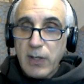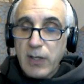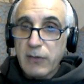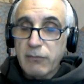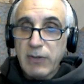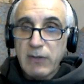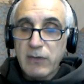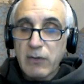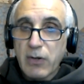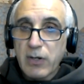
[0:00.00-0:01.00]
his
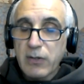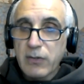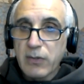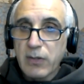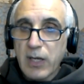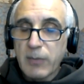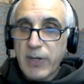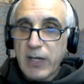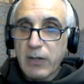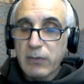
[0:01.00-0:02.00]
recent article
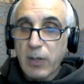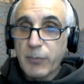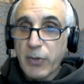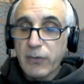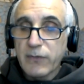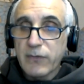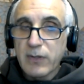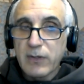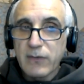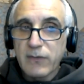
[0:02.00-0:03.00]
about
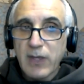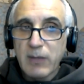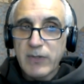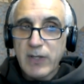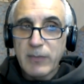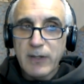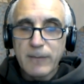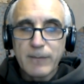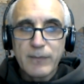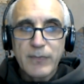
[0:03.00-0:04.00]
opposing the scamdemic
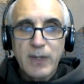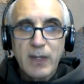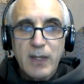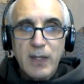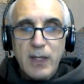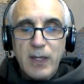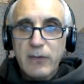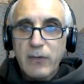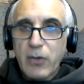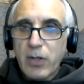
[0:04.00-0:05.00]
is
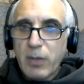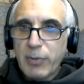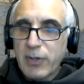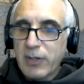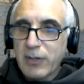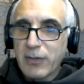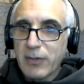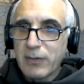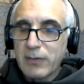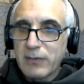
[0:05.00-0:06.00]
all
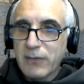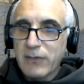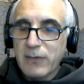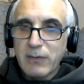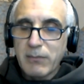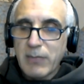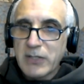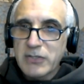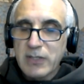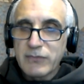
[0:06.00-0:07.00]
political. There's a
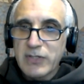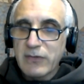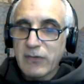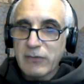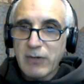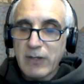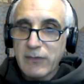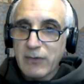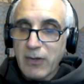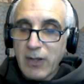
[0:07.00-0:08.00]
mention of Jesus
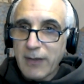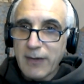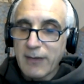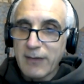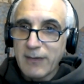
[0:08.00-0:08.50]
Christ at all in it.